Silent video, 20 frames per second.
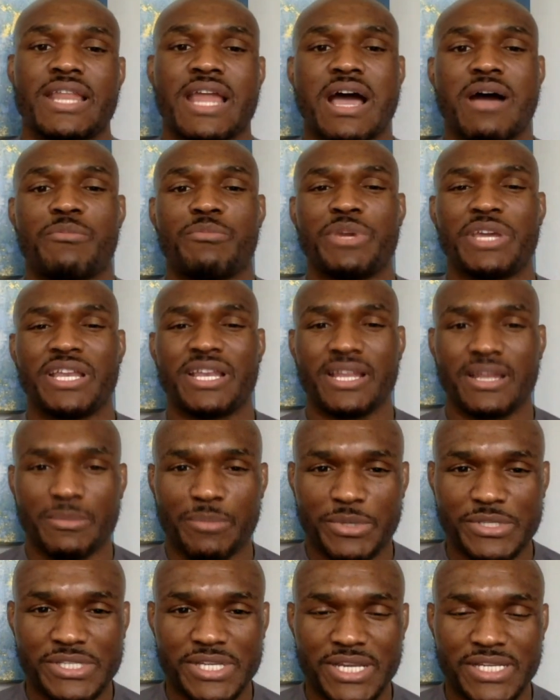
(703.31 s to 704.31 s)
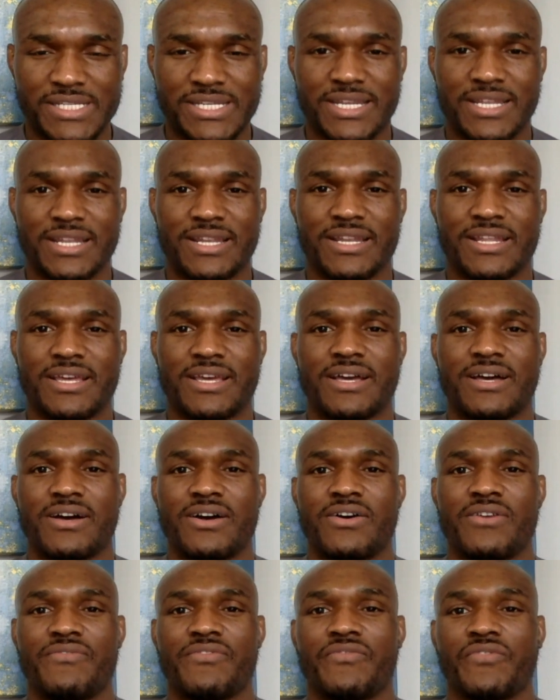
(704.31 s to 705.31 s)
now being in a position
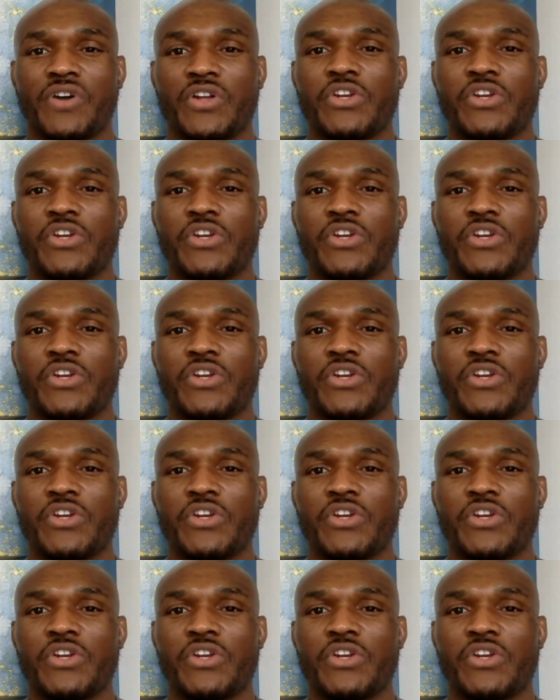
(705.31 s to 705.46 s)
of